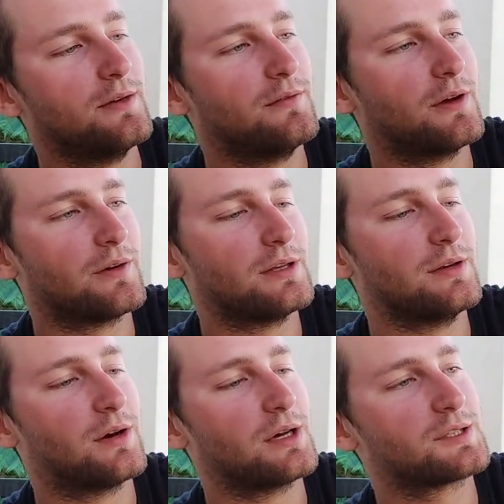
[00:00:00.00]
very
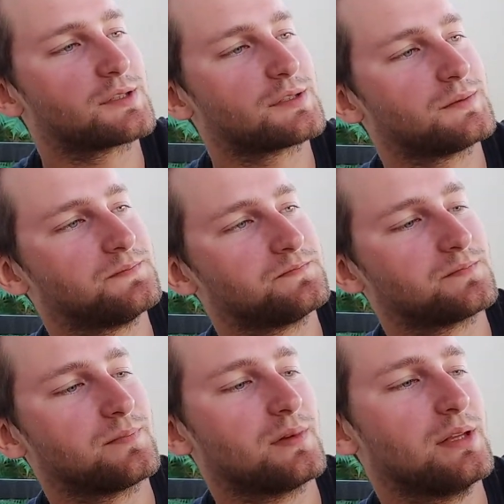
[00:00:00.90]
nice,
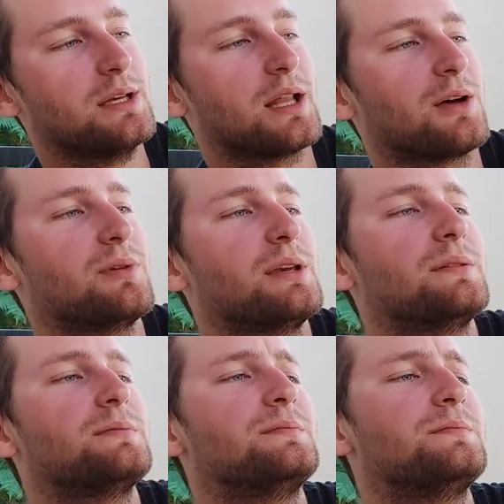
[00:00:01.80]
yellowy,
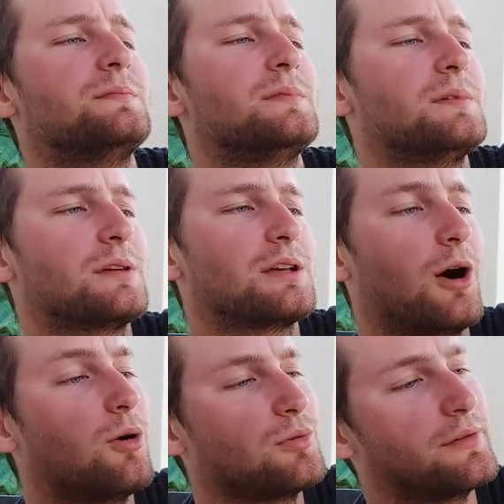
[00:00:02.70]

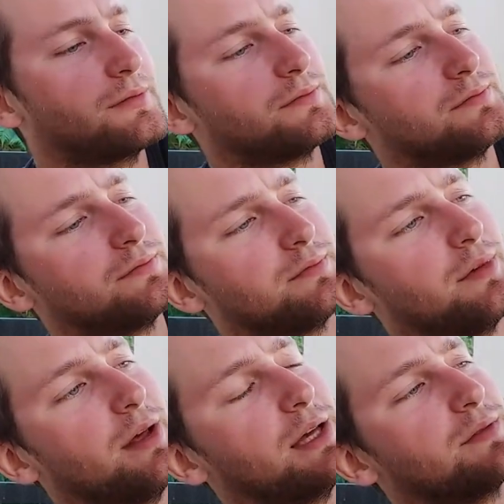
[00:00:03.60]
golden
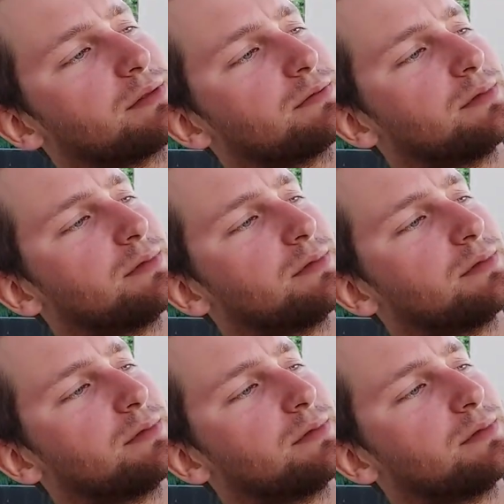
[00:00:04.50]
even.